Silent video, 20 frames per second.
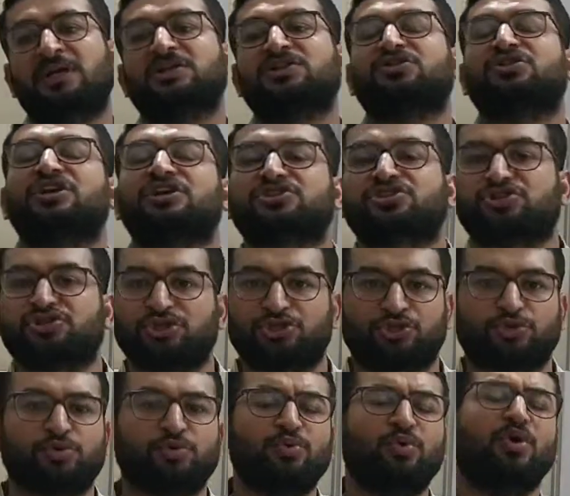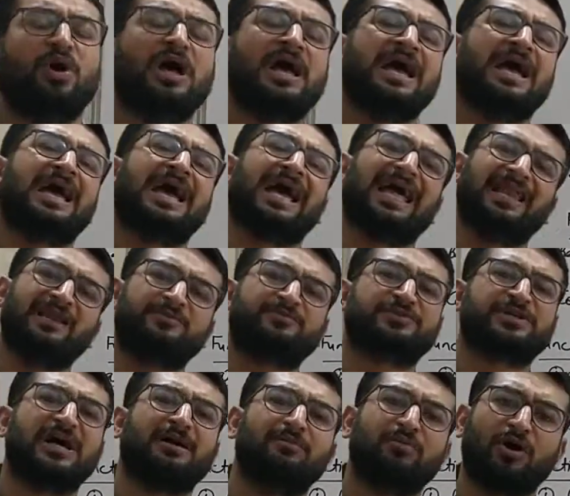This tissue helps
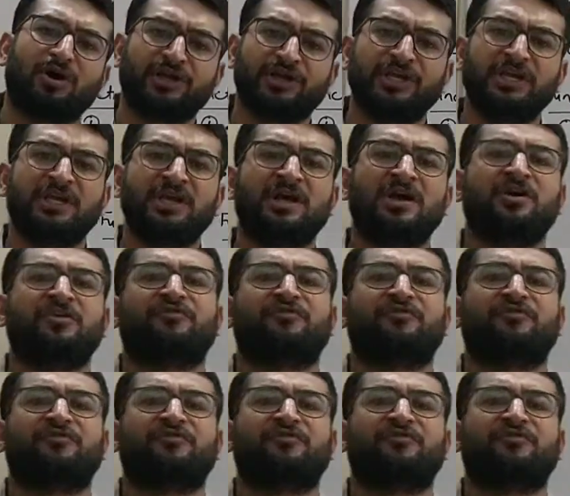our body